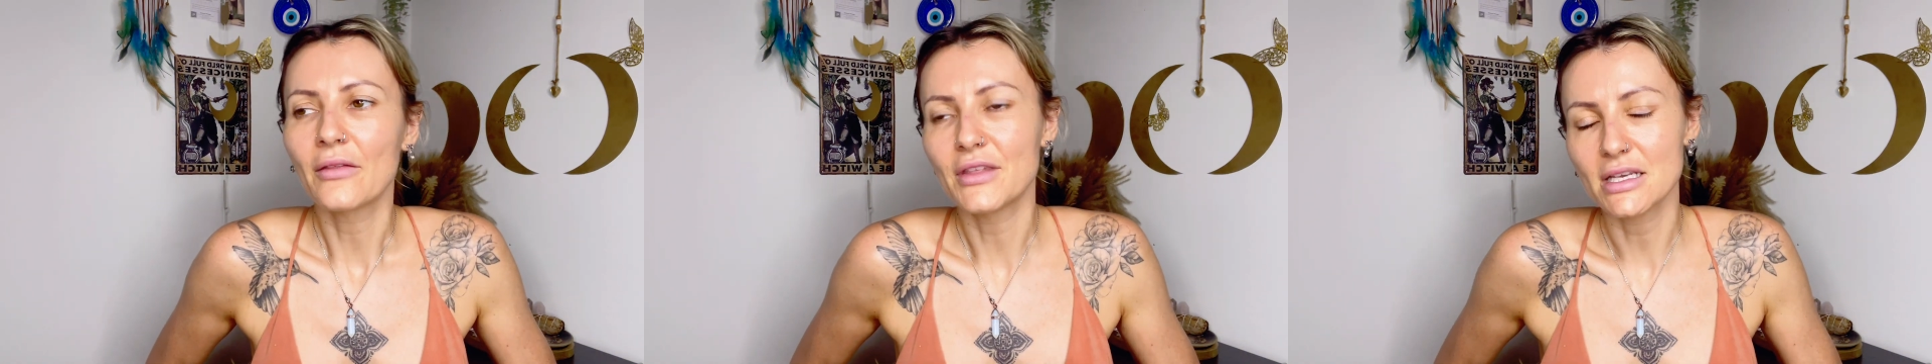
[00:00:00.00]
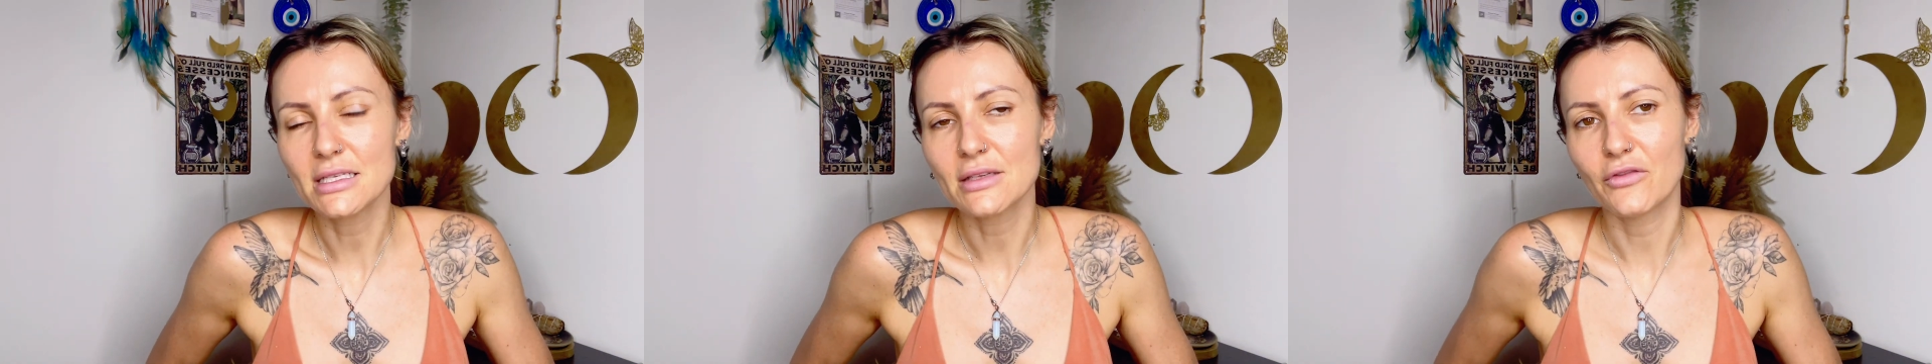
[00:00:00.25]

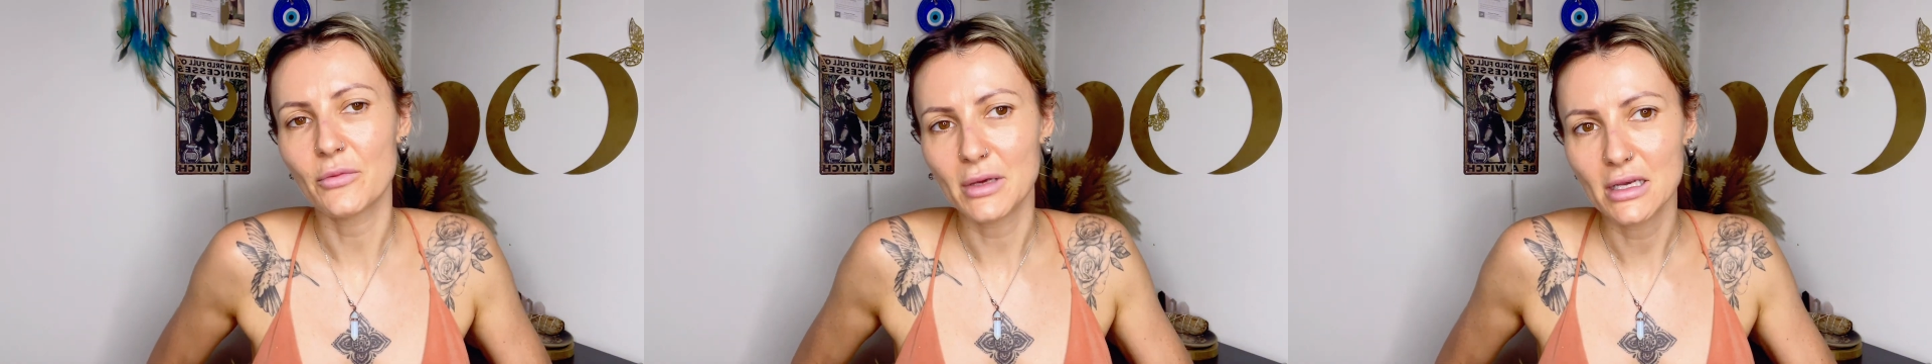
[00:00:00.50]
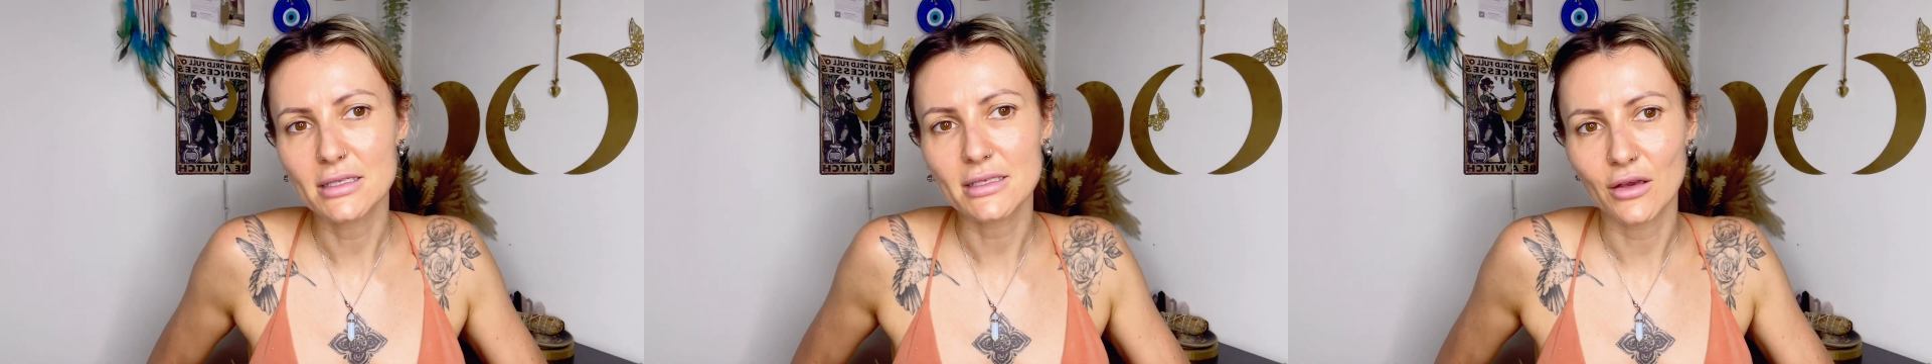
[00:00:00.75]
This for
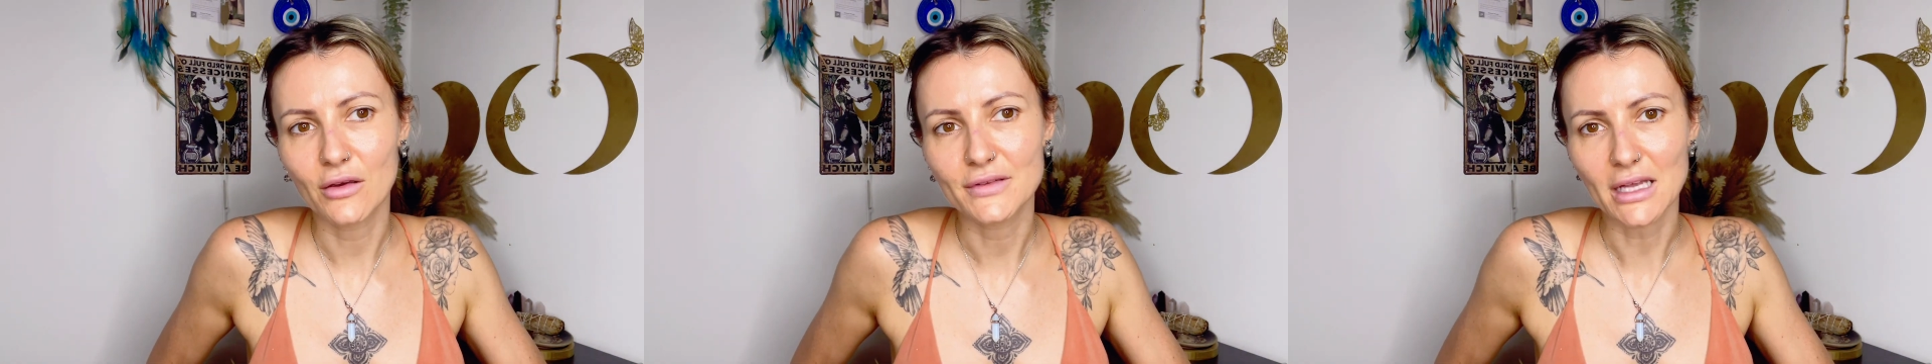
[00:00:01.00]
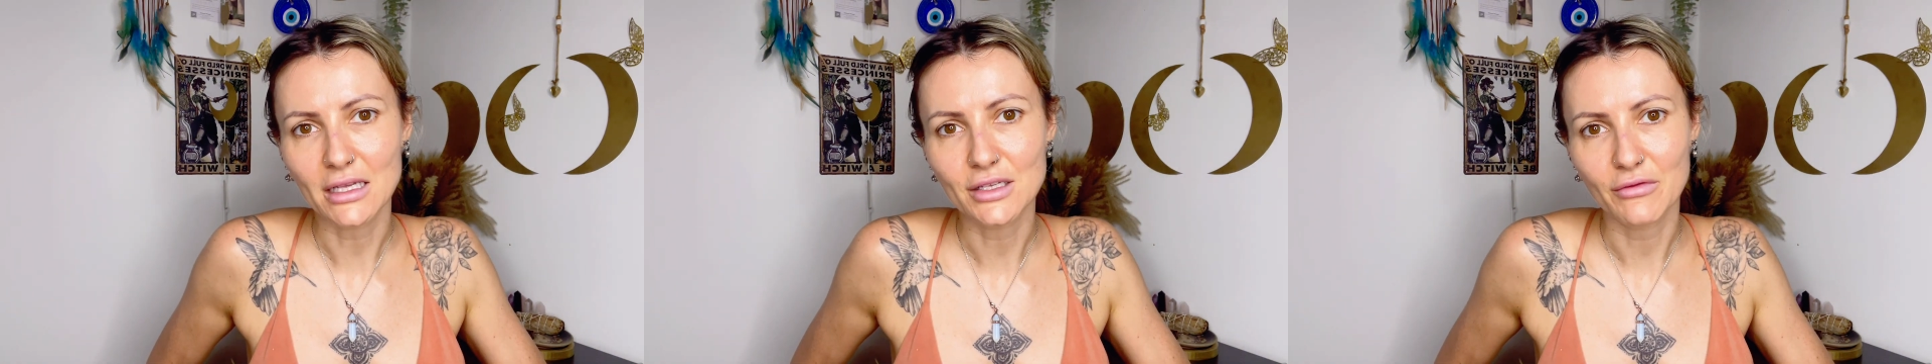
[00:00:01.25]
me
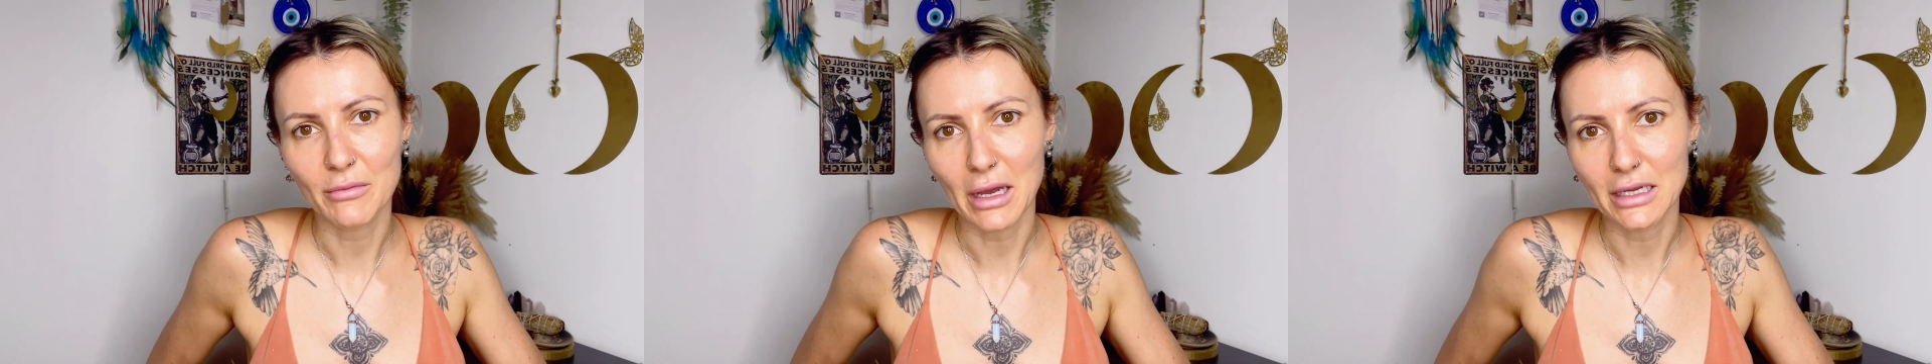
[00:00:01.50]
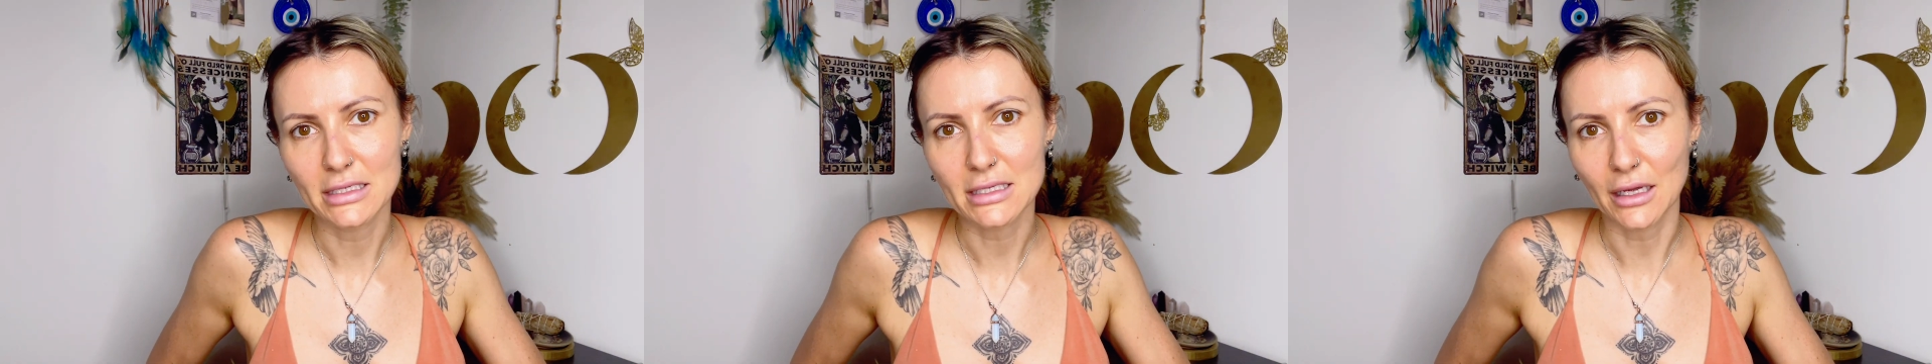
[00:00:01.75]
serves as a
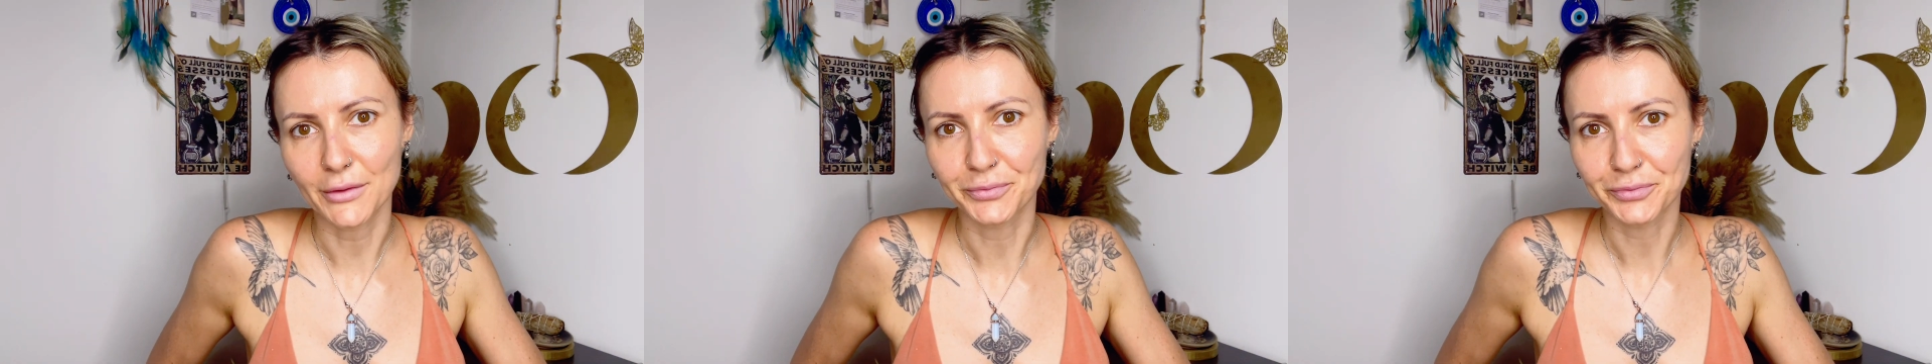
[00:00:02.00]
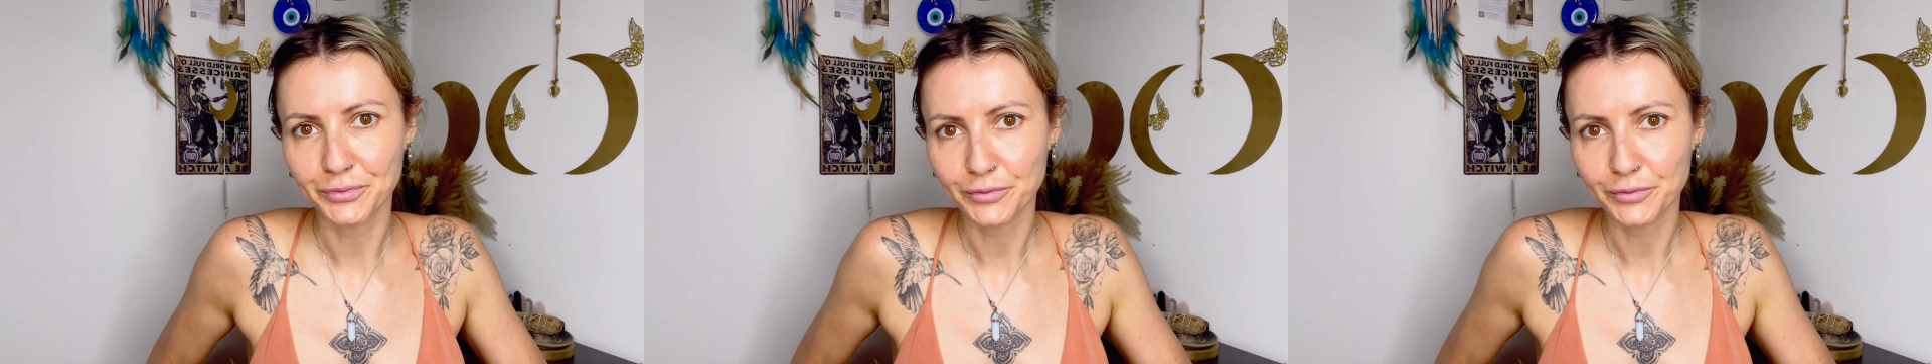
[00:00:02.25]
reminder.